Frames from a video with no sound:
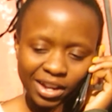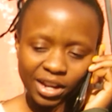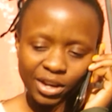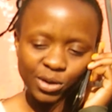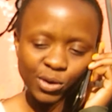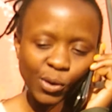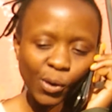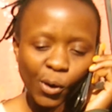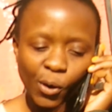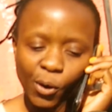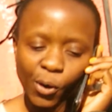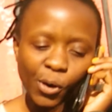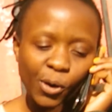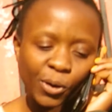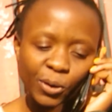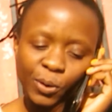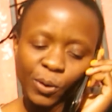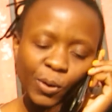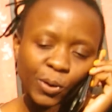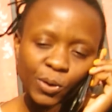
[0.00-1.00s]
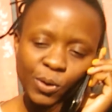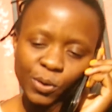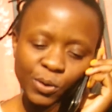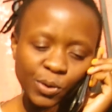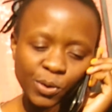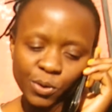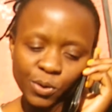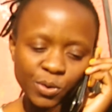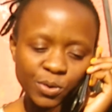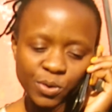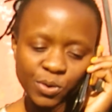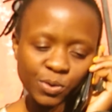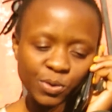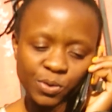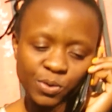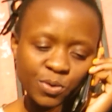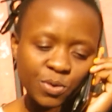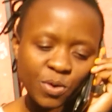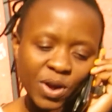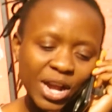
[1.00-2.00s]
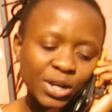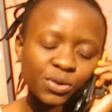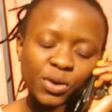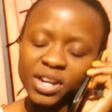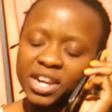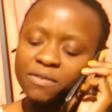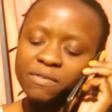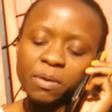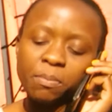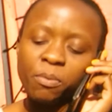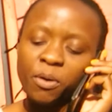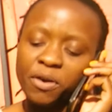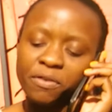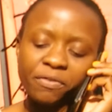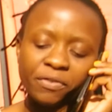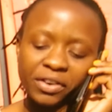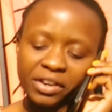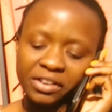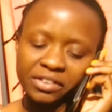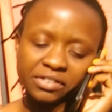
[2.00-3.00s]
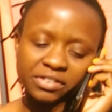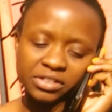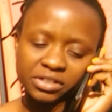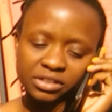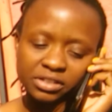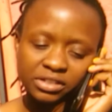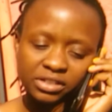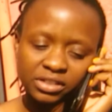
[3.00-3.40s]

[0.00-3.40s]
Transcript: No, no, no, no, no, no, no, no. I don't have a boyfriend.